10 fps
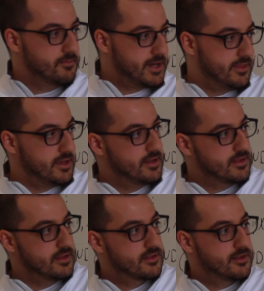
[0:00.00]
by this?
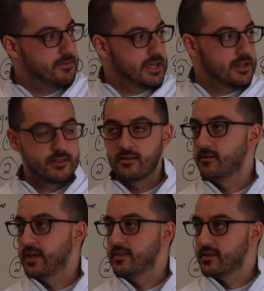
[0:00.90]
It's to make it so
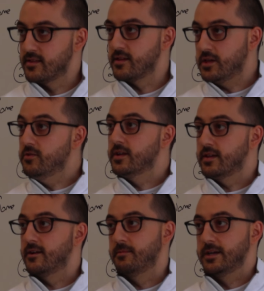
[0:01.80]
that this is a
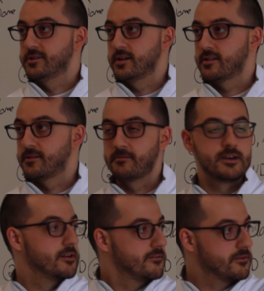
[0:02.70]
unitary matrix,
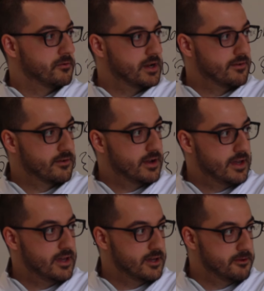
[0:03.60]
okay, for whatever
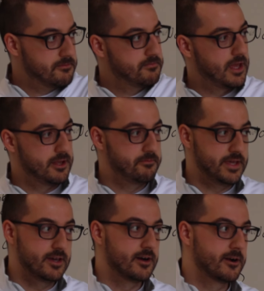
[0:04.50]
A and
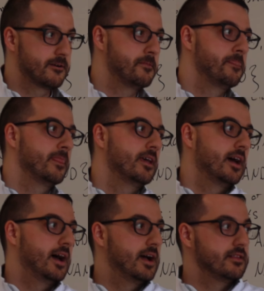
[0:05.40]
B are.
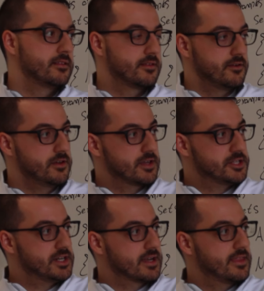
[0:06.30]
And so you could
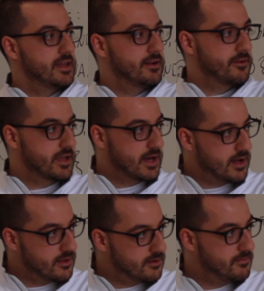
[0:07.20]
check that every
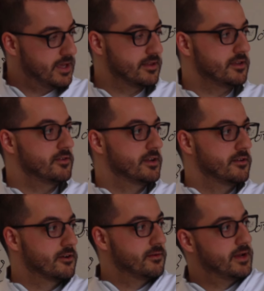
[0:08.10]
column has unit
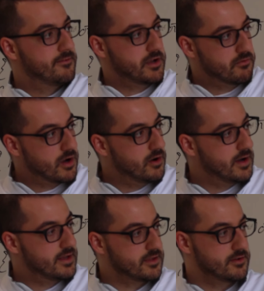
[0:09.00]
norm and every row
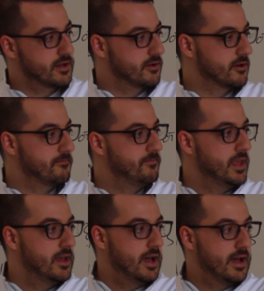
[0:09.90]
has unit norm.
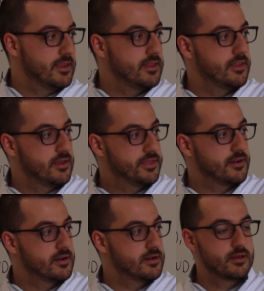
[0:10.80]
And then the
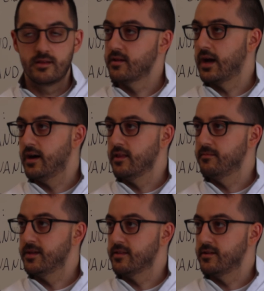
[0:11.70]
third
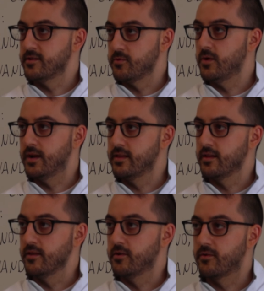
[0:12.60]
column is there's a 1 in the
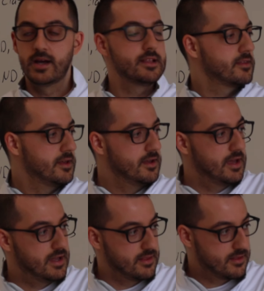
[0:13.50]
lower right.
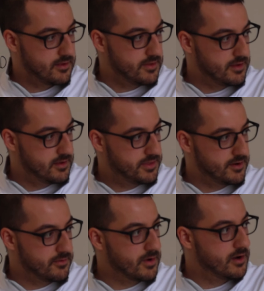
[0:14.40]
And so the
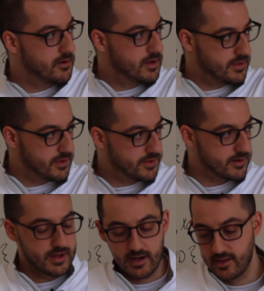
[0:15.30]
third row and the
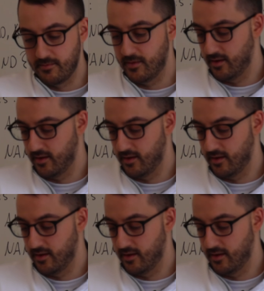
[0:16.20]
third column